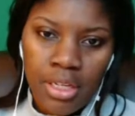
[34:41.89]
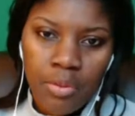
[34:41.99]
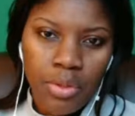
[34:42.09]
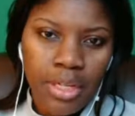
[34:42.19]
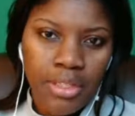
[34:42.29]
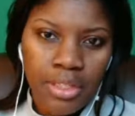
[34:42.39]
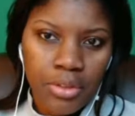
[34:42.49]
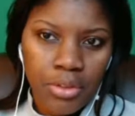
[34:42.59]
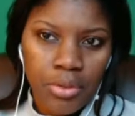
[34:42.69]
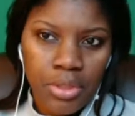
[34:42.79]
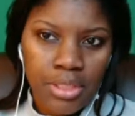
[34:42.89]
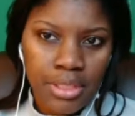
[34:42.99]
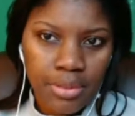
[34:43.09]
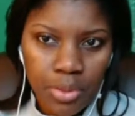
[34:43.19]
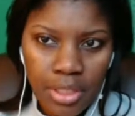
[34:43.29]
And when I tell you
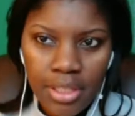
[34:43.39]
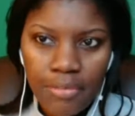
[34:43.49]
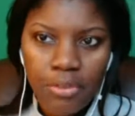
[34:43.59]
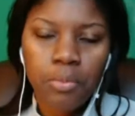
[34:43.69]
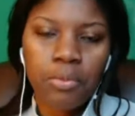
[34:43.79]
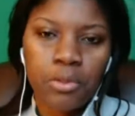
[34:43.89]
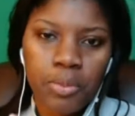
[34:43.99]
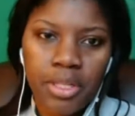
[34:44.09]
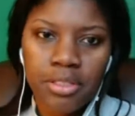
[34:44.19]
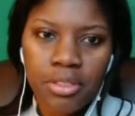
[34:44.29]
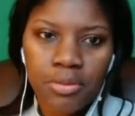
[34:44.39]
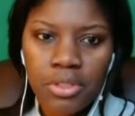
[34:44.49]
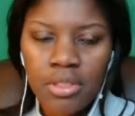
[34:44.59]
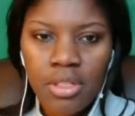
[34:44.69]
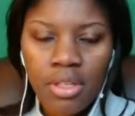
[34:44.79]
when I give you
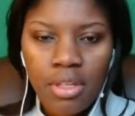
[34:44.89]
perspectives